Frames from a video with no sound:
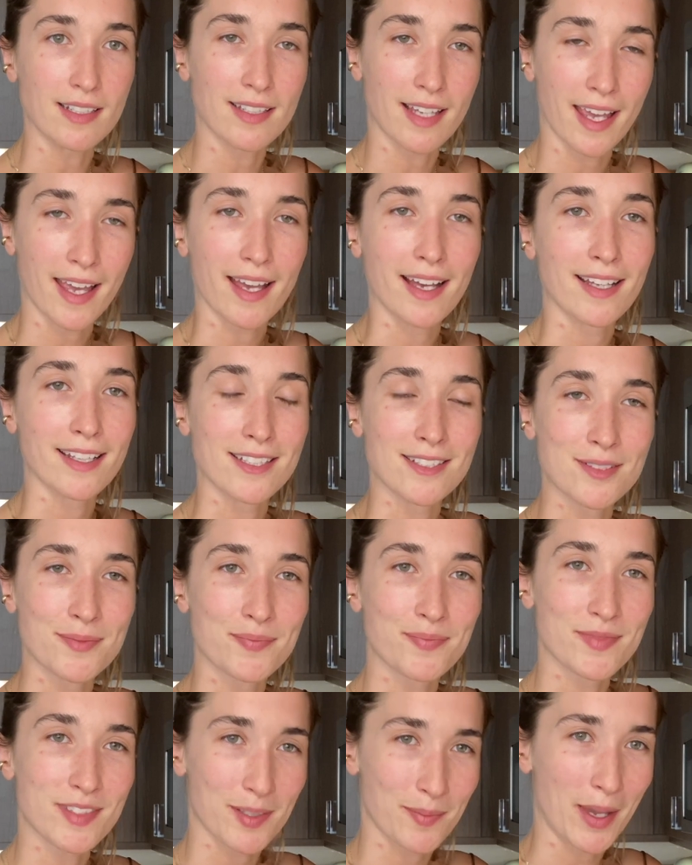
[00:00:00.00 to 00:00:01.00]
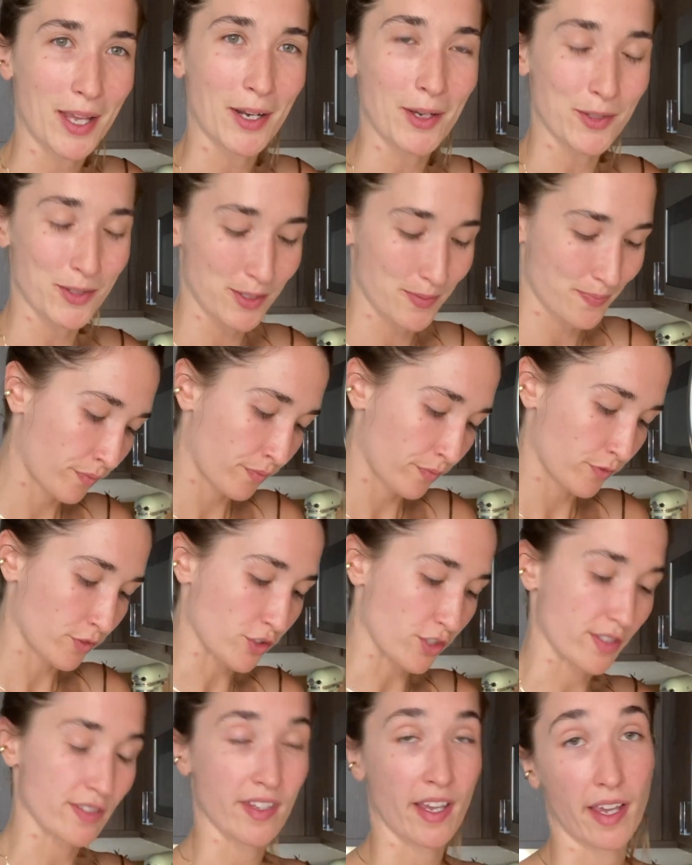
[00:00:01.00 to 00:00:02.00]
canned tomatoes,
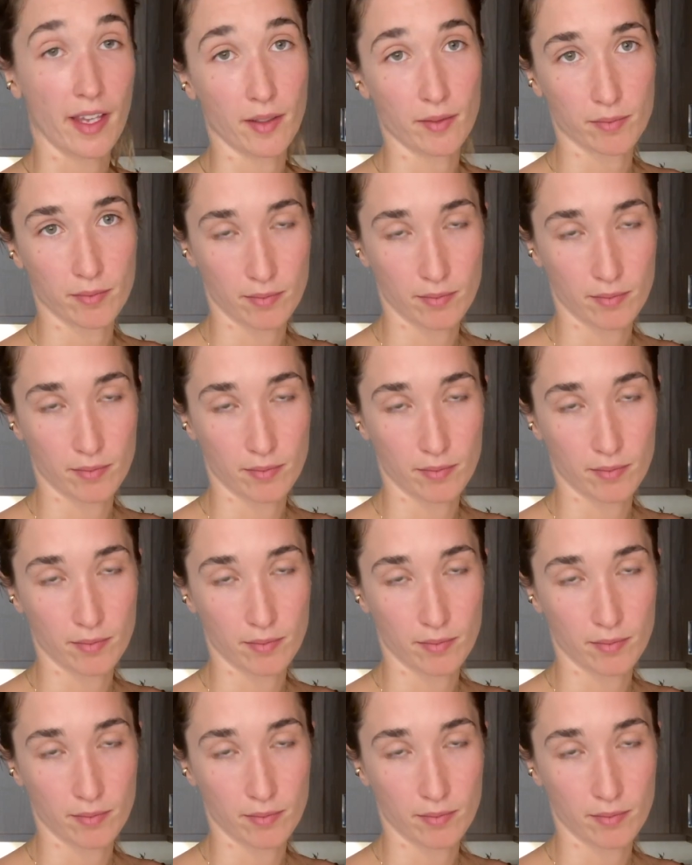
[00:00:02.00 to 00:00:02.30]
just saying.